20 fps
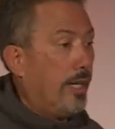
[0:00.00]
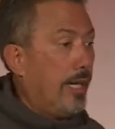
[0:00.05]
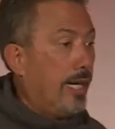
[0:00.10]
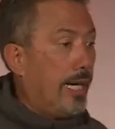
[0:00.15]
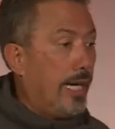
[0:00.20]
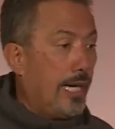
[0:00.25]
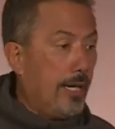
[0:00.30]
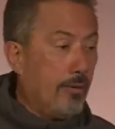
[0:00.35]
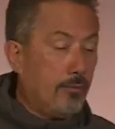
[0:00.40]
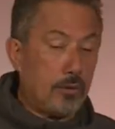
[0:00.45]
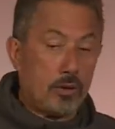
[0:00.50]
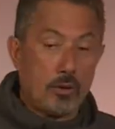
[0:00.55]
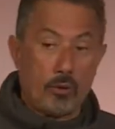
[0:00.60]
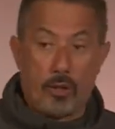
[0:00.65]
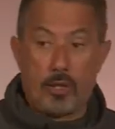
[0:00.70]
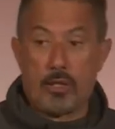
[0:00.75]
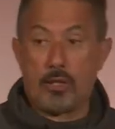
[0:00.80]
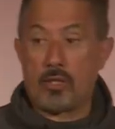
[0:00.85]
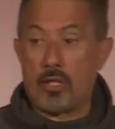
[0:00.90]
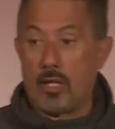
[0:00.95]
So
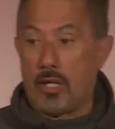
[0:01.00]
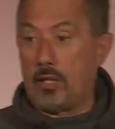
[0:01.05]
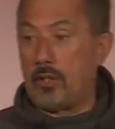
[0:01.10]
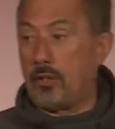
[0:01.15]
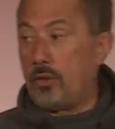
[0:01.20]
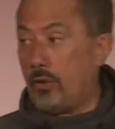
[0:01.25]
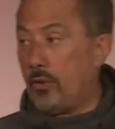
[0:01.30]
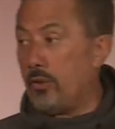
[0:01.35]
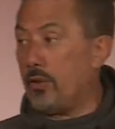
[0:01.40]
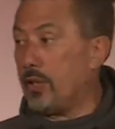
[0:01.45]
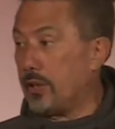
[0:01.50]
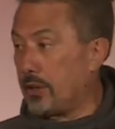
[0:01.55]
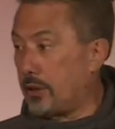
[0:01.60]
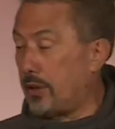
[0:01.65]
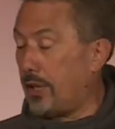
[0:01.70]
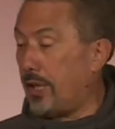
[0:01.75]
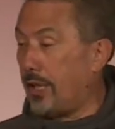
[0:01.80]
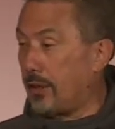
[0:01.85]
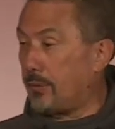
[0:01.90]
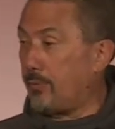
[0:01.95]
I decided to do
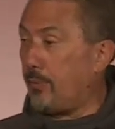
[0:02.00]
this as